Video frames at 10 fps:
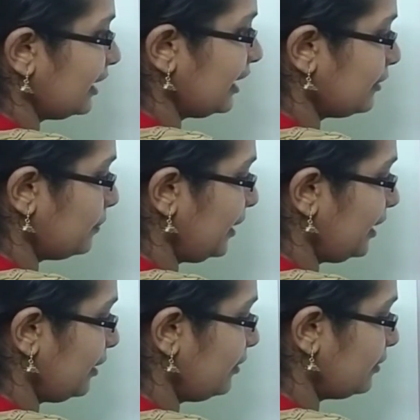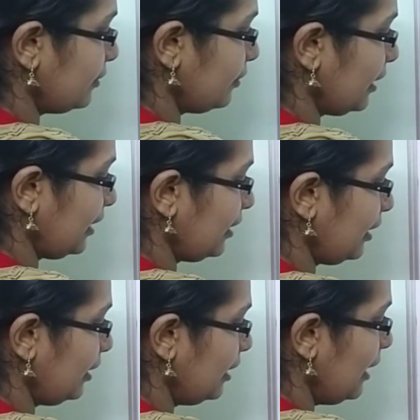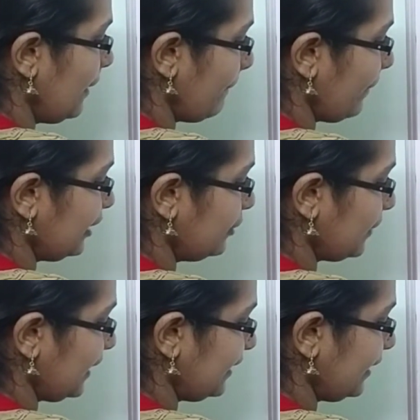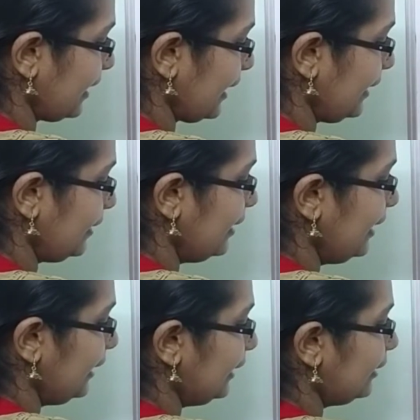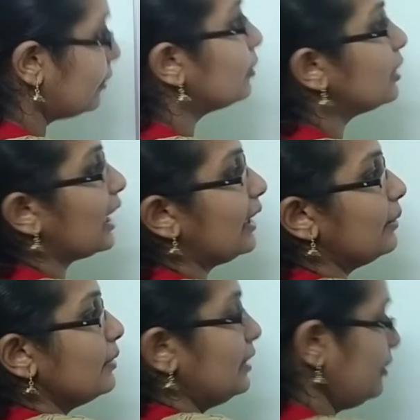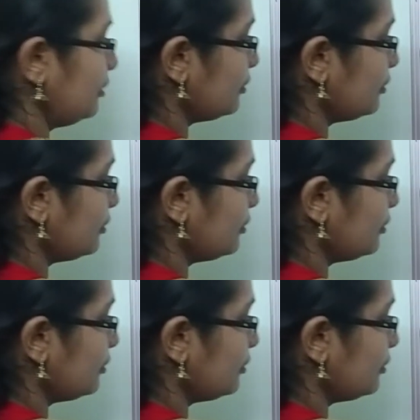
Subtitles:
here speed is 200 by 29 into time is